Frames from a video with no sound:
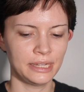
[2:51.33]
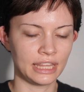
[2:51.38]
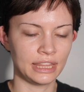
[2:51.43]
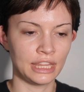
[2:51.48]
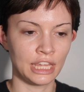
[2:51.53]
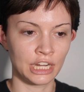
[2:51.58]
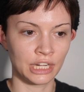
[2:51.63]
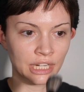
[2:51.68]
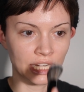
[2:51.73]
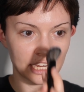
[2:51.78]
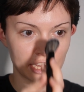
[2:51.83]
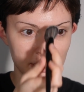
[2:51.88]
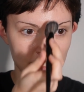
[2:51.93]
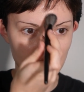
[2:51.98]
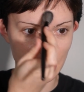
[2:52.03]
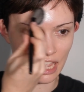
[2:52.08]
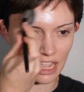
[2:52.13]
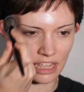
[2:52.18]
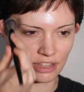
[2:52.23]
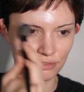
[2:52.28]
and there is
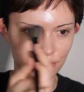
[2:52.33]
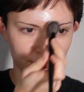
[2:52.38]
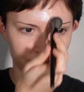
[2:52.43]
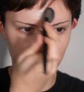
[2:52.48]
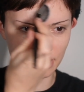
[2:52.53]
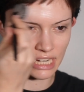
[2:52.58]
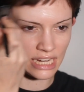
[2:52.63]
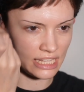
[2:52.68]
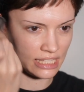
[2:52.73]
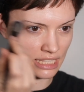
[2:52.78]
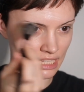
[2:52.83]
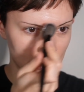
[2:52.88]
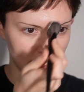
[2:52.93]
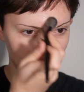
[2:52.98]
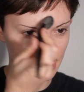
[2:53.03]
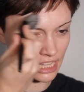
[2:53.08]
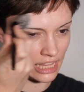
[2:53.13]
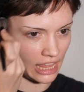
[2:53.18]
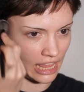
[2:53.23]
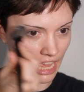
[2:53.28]
a reason
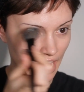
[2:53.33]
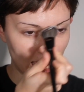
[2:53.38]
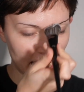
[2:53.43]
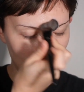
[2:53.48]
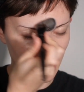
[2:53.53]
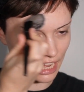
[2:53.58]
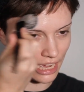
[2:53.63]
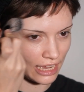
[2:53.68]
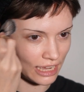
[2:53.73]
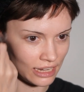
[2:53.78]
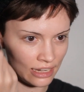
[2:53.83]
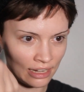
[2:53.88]
to that.